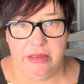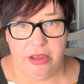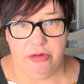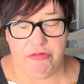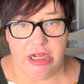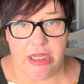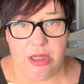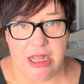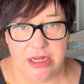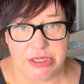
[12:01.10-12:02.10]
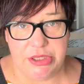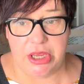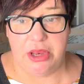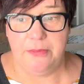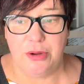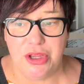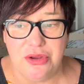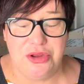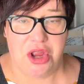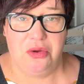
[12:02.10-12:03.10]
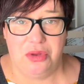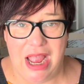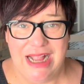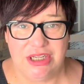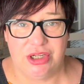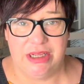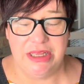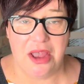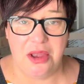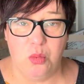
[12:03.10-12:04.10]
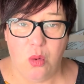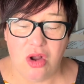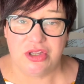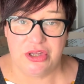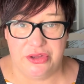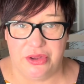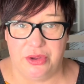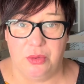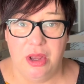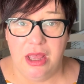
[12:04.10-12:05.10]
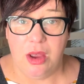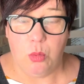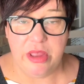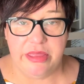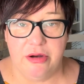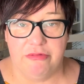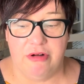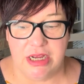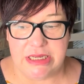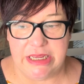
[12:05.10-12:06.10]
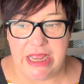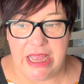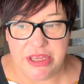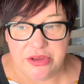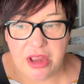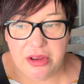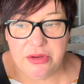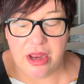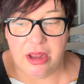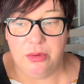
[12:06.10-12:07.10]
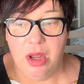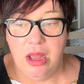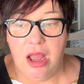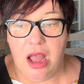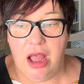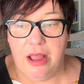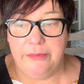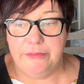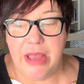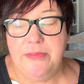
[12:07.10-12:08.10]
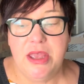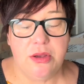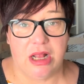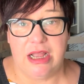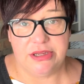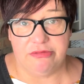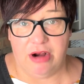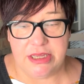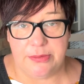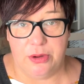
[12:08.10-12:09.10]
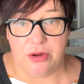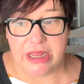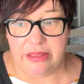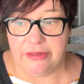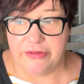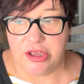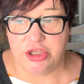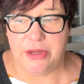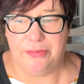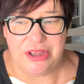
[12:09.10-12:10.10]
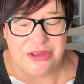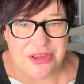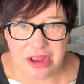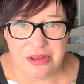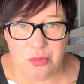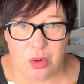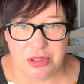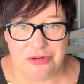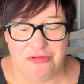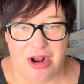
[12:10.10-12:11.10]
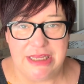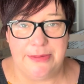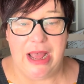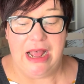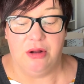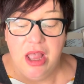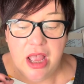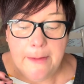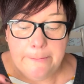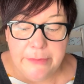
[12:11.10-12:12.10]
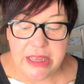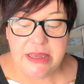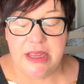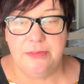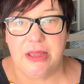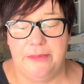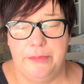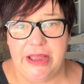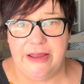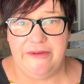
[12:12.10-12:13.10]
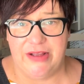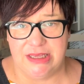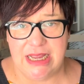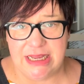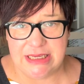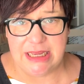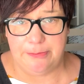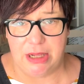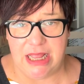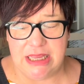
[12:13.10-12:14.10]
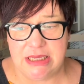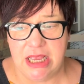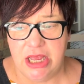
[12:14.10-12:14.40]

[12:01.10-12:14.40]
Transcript: you'd really like to do, but you don't actually know what to do with your writing yet. You don't know, maybe you'd like to write a book in the future, but you don't know what to write about. Medium can be a fantastic place